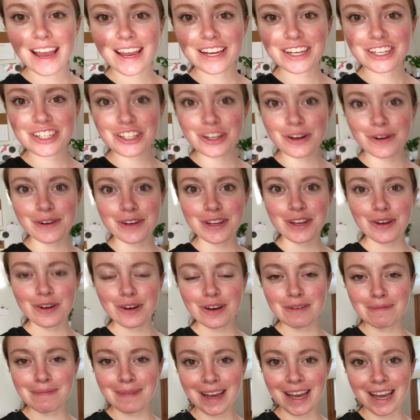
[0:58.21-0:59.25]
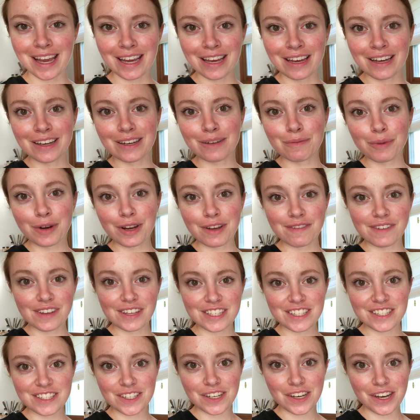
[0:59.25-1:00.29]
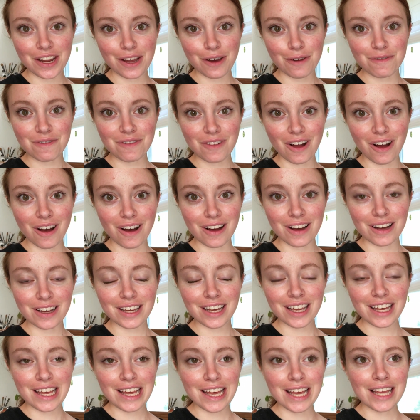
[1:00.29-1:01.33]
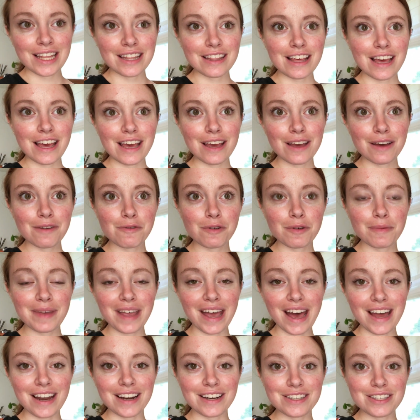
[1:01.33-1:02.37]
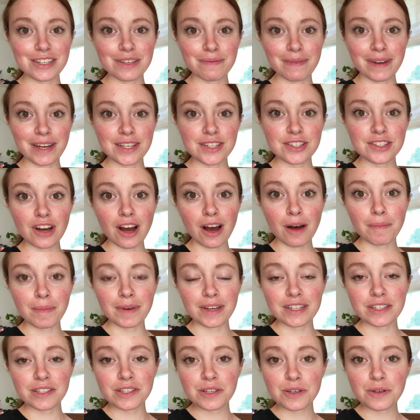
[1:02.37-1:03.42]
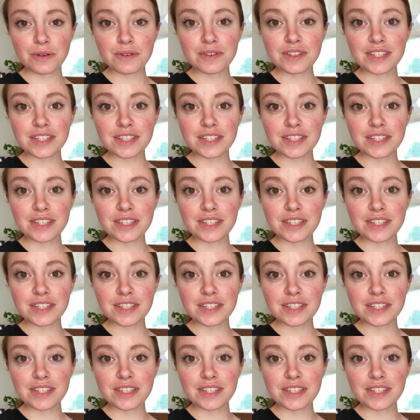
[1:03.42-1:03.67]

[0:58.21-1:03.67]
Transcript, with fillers: I showed you in my previous studio vlog. They will be added to my shop in two